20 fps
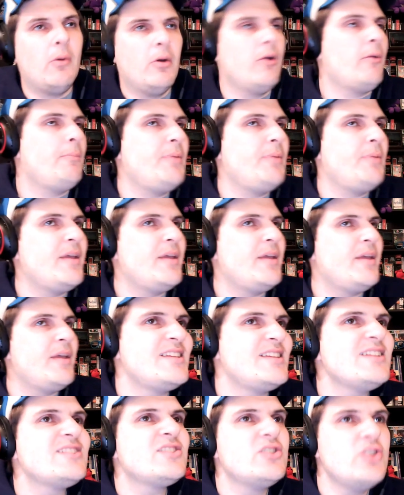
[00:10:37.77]
I want to repeat
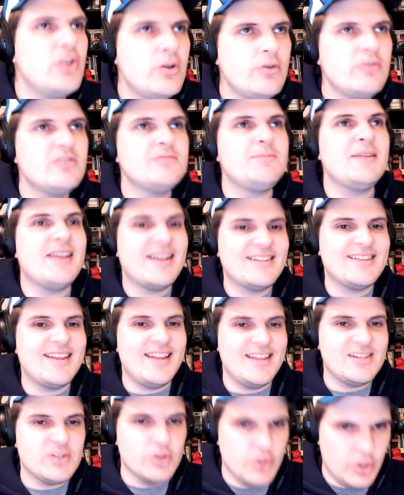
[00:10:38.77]
this is news
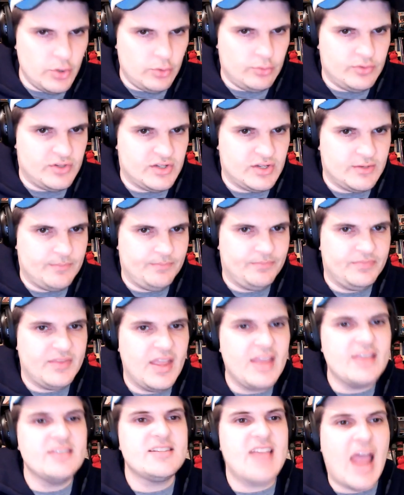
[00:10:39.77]
because it is news.
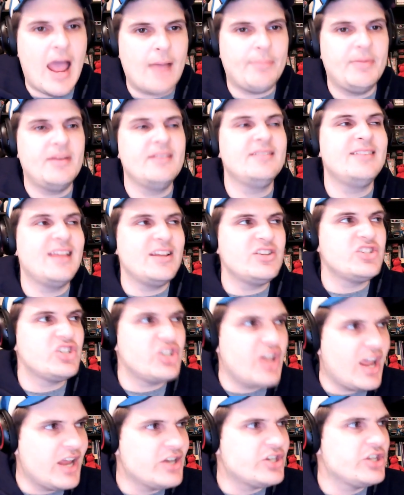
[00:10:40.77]
Things happen, things
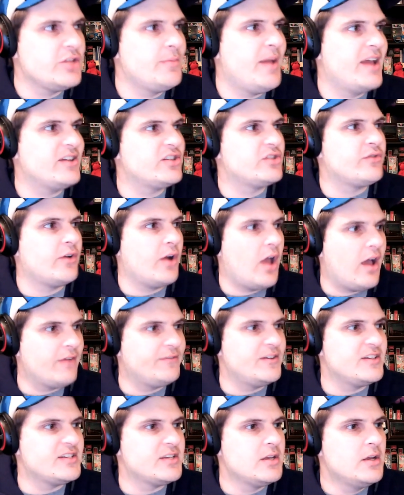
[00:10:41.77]
change in the managed front
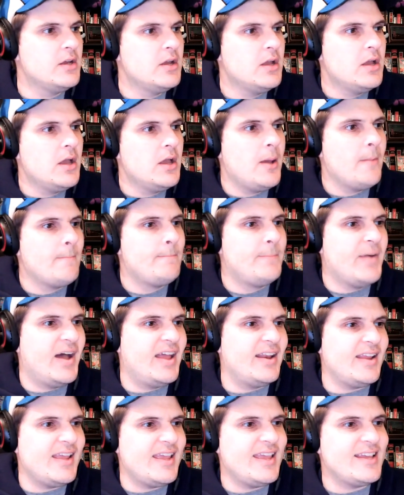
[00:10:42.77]
office,
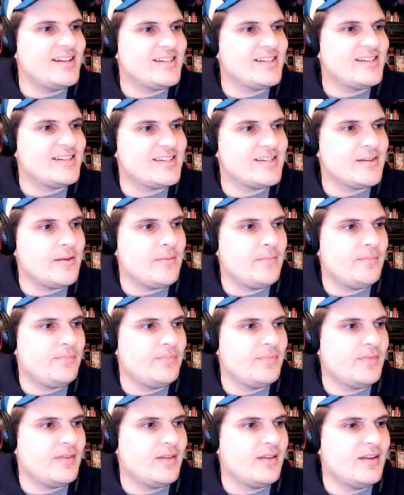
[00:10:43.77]
but it's
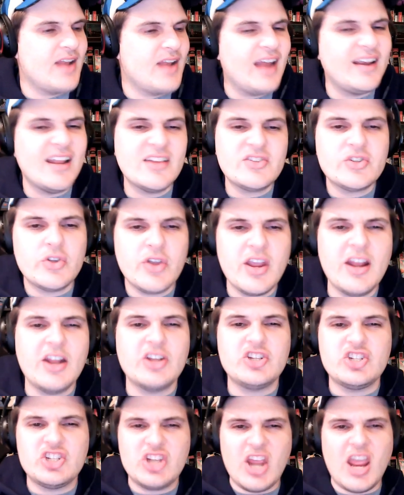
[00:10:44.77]
not necessarily going
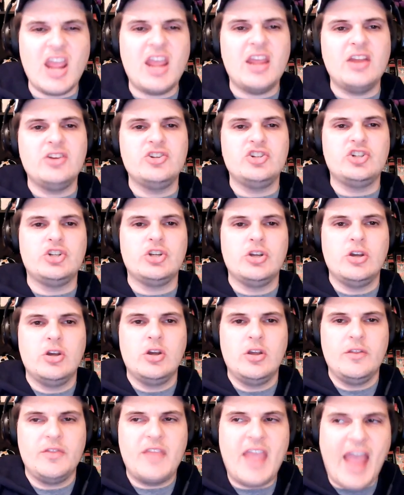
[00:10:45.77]
to change
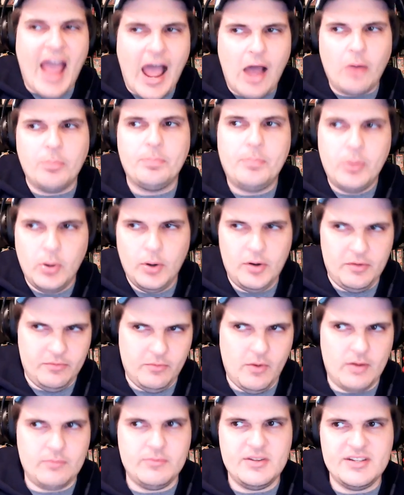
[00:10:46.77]
the output of
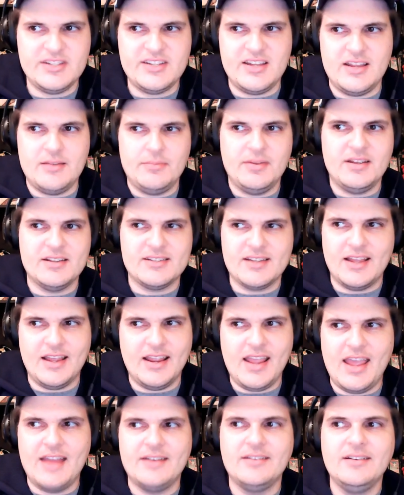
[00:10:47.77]
what we see because,
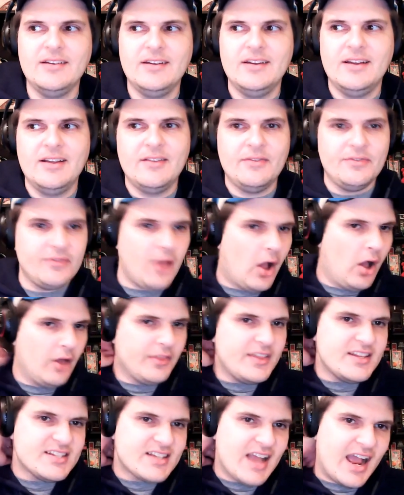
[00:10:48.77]
again, all
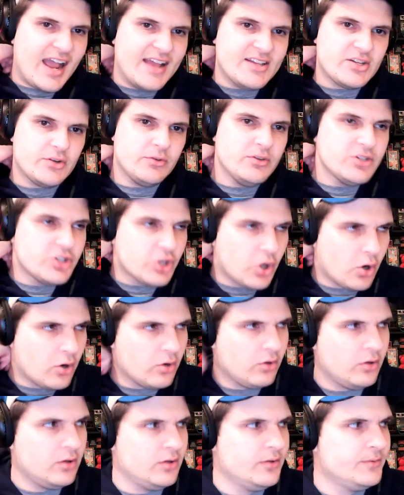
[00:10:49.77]
these guys are
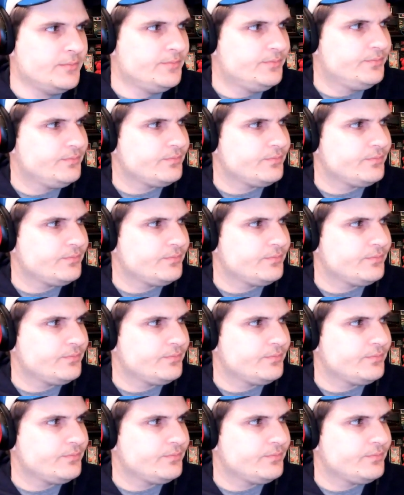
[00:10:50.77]
internal